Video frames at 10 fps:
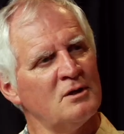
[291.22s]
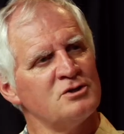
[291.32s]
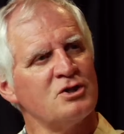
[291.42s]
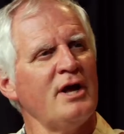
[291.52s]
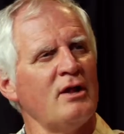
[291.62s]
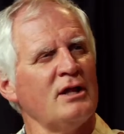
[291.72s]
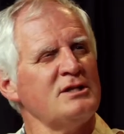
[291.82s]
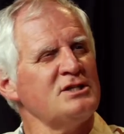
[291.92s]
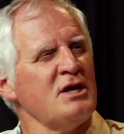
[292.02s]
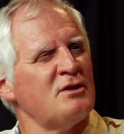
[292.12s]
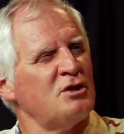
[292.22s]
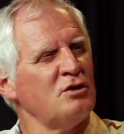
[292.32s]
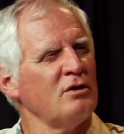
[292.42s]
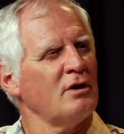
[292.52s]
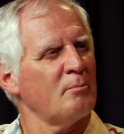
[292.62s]
So now let's say that
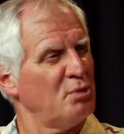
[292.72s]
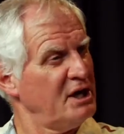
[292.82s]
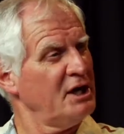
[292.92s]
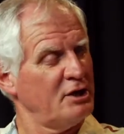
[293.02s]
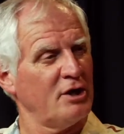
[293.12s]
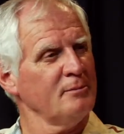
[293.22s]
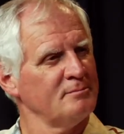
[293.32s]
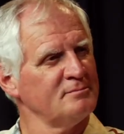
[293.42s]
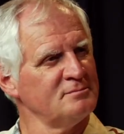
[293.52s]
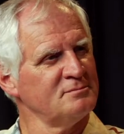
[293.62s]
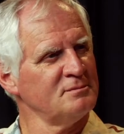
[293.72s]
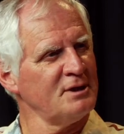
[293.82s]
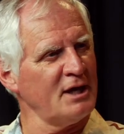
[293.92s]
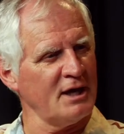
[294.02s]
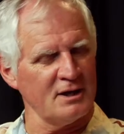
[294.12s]
you're a beginner
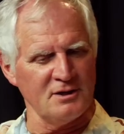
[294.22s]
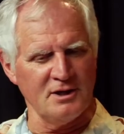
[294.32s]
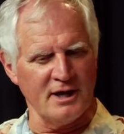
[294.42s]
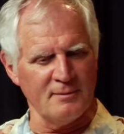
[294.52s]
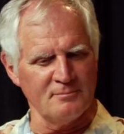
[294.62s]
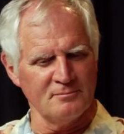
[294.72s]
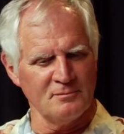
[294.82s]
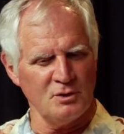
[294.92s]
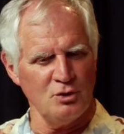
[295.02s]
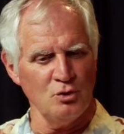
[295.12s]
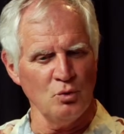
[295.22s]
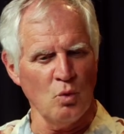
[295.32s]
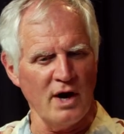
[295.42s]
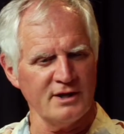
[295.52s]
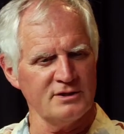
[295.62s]
and you
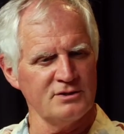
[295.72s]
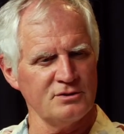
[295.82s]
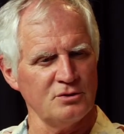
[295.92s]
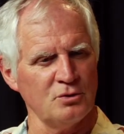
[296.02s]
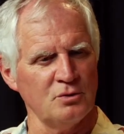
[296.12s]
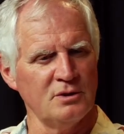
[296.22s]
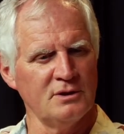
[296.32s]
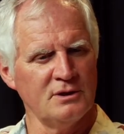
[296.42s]
wanted to